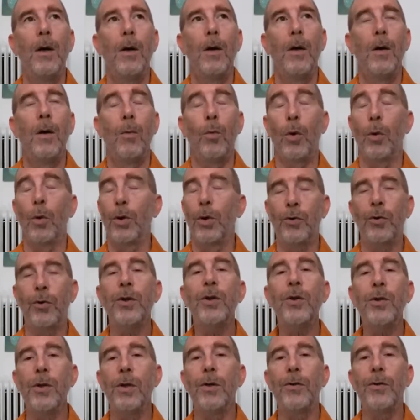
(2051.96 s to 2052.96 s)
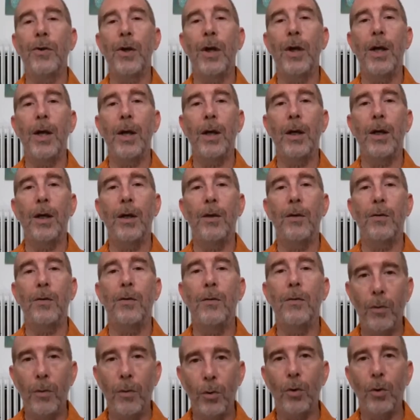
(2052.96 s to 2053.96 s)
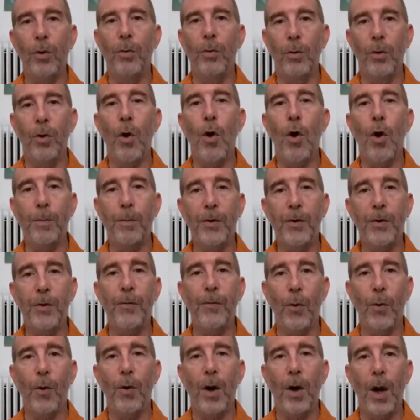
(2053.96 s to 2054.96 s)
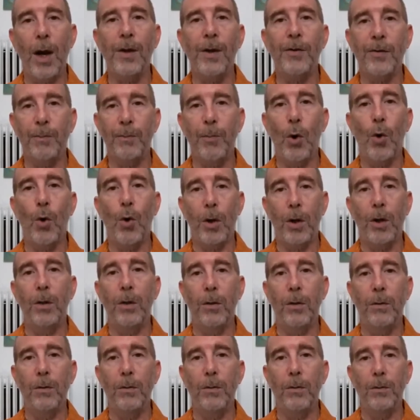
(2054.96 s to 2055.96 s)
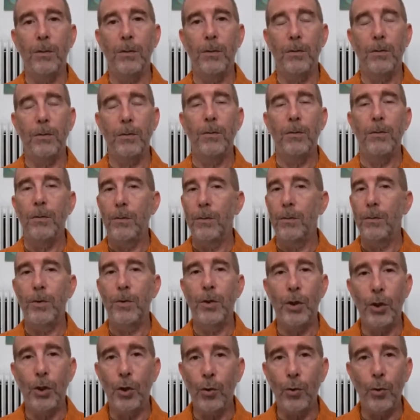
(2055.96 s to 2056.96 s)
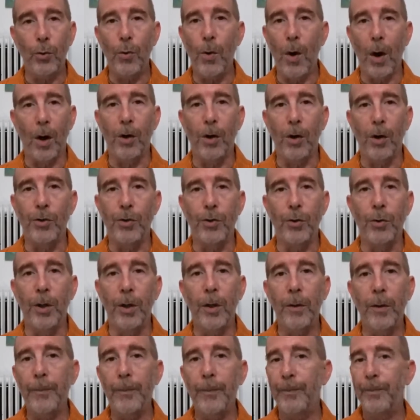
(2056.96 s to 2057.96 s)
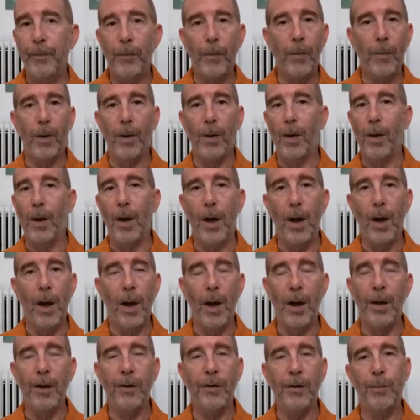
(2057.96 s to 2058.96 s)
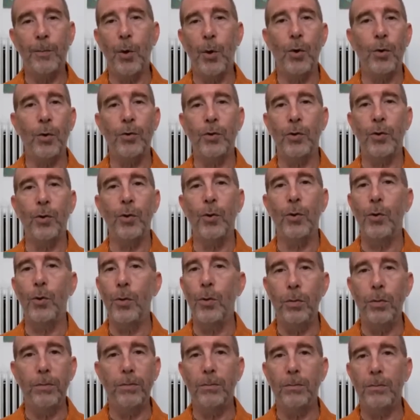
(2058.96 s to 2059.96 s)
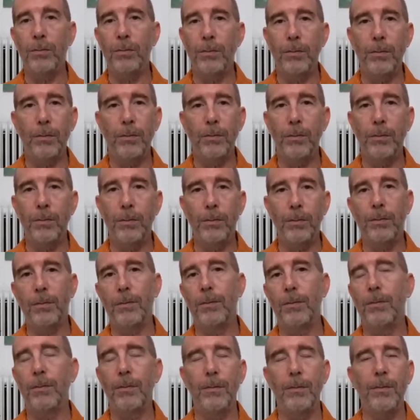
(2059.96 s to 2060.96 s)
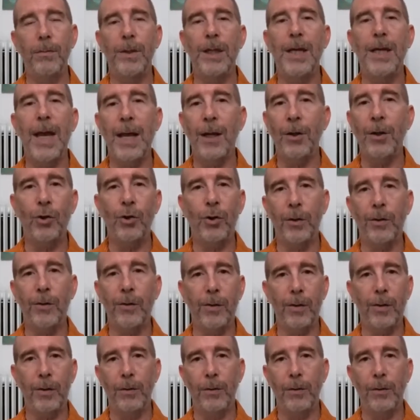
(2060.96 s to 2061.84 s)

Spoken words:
Well, what Krishna is saying is, long before I spoke to you, Arjuna, I spoke to the ancient